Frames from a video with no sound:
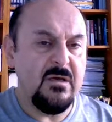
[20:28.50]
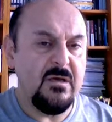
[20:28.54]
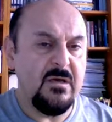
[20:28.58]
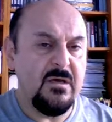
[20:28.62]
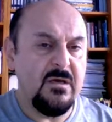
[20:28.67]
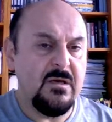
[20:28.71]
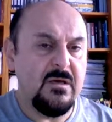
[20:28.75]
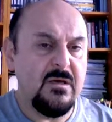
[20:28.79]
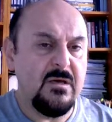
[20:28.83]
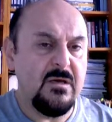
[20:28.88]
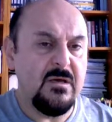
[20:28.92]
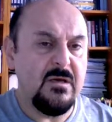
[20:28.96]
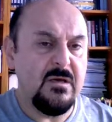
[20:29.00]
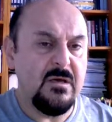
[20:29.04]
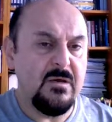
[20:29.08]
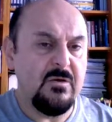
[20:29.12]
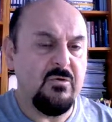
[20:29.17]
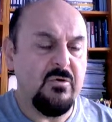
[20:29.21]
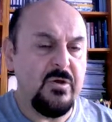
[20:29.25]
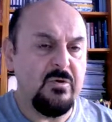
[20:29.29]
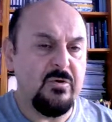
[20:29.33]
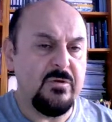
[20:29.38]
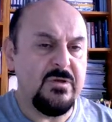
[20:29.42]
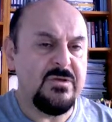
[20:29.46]
going
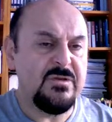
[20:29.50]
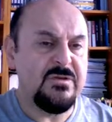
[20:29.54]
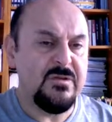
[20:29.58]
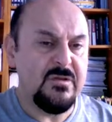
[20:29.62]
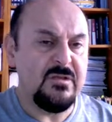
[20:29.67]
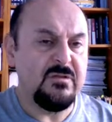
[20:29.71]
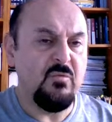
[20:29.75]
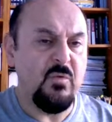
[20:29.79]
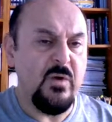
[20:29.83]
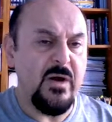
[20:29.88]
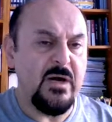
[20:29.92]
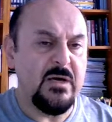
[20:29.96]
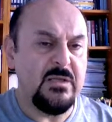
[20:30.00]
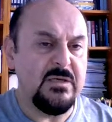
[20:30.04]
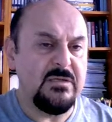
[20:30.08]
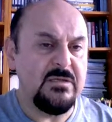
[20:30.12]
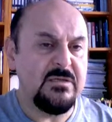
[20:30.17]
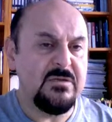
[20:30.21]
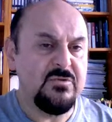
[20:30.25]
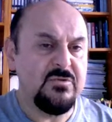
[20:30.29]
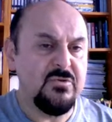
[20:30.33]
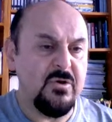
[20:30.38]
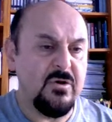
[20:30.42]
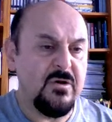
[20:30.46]
on, is still valid,
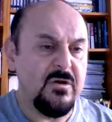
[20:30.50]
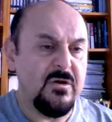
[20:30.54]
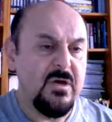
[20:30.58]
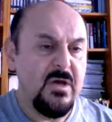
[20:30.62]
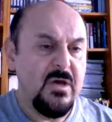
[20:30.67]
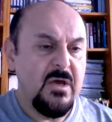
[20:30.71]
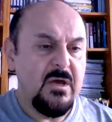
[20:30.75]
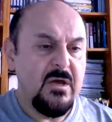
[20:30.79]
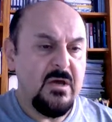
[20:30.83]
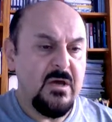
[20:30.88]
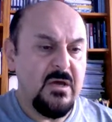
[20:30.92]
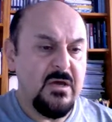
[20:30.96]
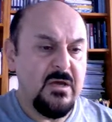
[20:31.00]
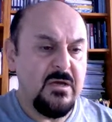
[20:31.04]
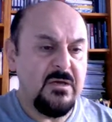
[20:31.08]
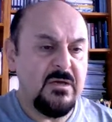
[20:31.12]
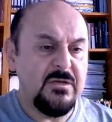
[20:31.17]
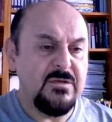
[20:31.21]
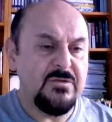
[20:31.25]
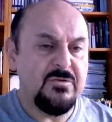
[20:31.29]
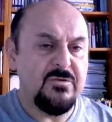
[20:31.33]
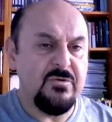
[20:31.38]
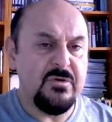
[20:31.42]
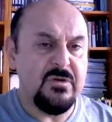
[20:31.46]
so
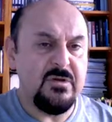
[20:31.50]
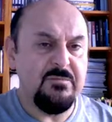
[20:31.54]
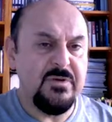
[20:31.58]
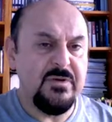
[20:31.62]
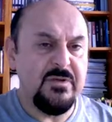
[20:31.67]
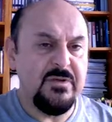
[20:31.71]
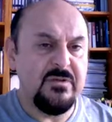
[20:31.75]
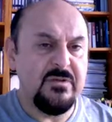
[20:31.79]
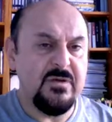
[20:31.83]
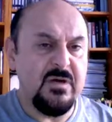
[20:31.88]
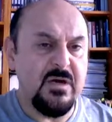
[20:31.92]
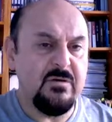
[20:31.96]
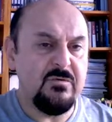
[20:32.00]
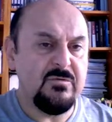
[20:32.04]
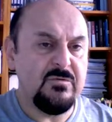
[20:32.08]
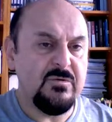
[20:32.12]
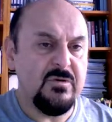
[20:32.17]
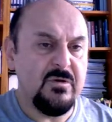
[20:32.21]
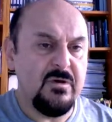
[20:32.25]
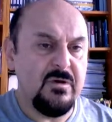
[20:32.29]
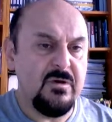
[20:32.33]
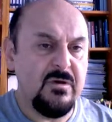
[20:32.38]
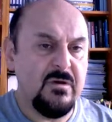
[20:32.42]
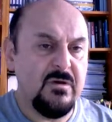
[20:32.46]
it's gonna print out
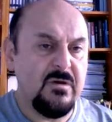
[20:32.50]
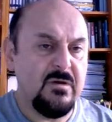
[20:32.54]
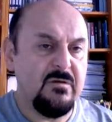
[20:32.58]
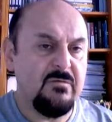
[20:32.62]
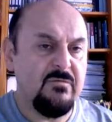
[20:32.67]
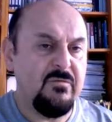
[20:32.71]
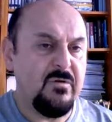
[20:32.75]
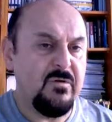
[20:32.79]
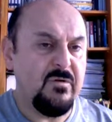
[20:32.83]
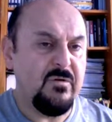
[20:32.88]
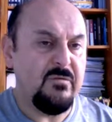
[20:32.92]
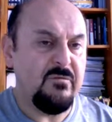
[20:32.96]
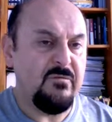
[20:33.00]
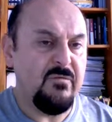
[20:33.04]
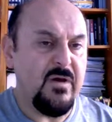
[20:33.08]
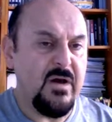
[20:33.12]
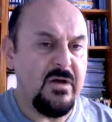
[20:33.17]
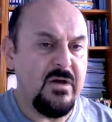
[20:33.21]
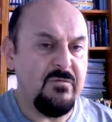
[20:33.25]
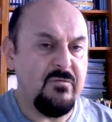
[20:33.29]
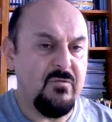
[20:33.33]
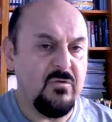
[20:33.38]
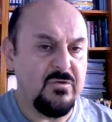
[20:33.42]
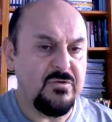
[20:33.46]
for
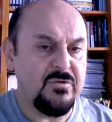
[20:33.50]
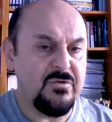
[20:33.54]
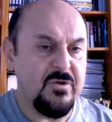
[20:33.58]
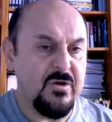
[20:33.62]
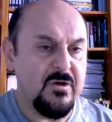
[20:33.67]
5 also.